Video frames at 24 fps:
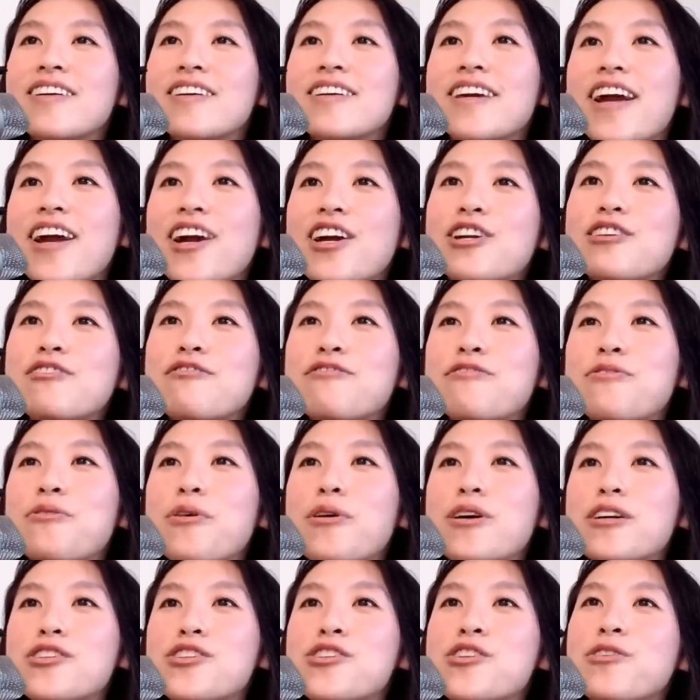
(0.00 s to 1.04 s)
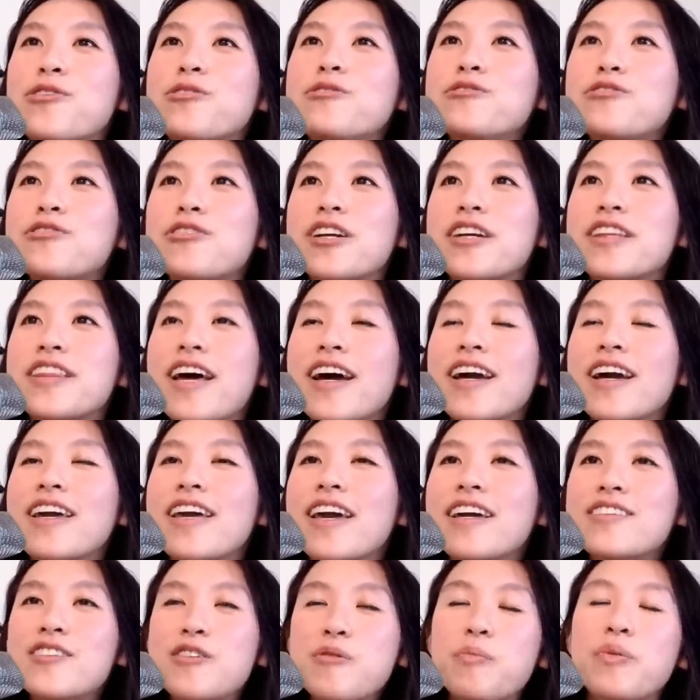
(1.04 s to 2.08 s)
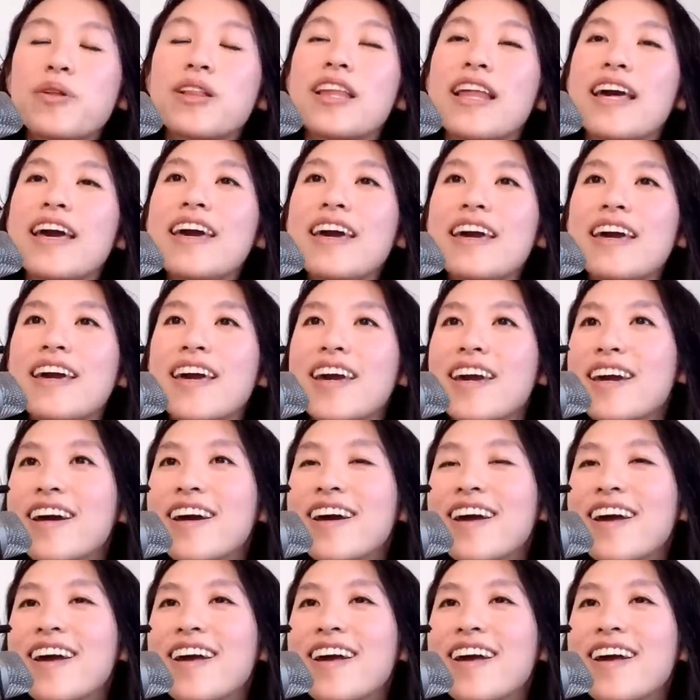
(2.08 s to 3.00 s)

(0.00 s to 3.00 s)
cared for children that get to play